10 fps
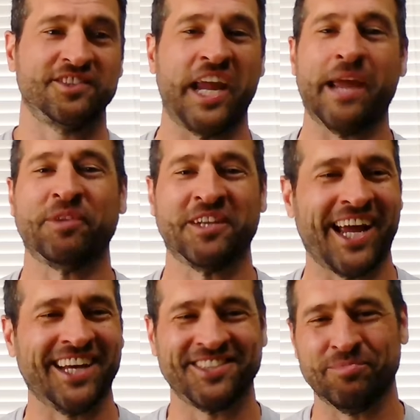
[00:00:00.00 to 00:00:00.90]
champion
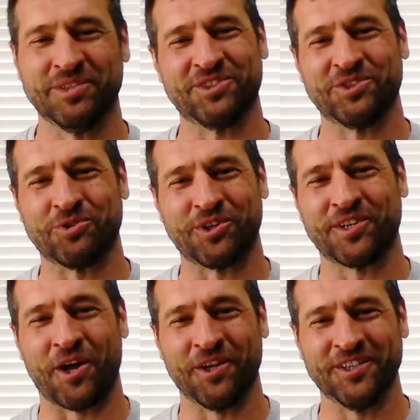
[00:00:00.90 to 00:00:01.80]
last year, Mr.
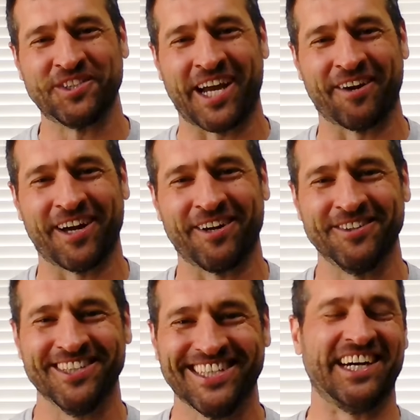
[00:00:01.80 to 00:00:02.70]
Dalton, shout out.